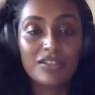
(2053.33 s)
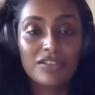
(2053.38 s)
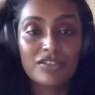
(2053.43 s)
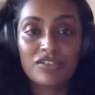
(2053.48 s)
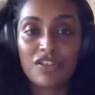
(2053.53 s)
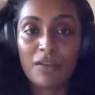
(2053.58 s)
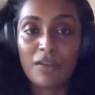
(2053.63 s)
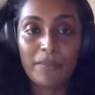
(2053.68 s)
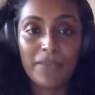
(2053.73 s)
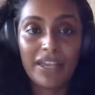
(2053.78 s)

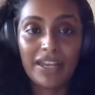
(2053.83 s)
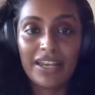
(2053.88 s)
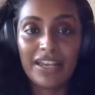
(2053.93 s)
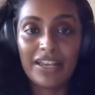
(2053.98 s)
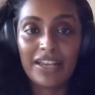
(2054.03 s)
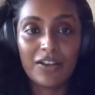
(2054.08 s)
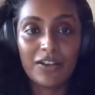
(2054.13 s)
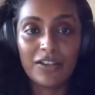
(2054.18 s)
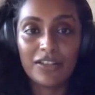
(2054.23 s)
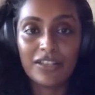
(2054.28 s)
stop
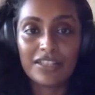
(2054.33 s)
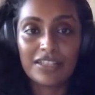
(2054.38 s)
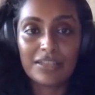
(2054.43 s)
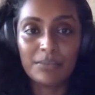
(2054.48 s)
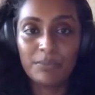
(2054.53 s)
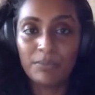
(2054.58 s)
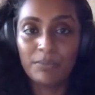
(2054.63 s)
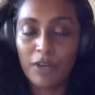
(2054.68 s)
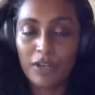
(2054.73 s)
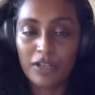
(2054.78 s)
eating all these
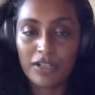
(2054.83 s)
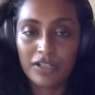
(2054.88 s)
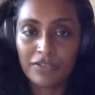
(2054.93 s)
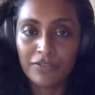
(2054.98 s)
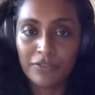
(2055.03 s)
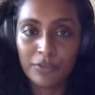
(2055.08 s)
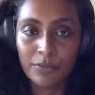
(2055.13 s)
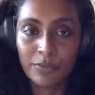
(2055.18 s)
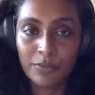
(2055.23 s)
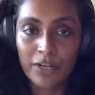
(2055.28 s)
imported
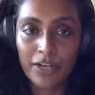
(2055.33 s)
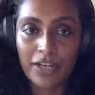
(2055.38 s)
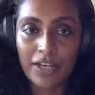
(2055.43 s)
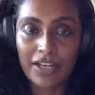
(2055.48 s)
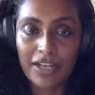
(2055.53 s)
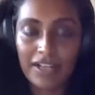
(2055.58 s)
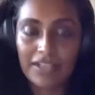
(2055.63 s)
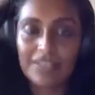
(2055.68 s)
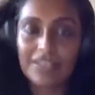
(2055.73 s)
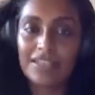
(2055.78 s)
food products,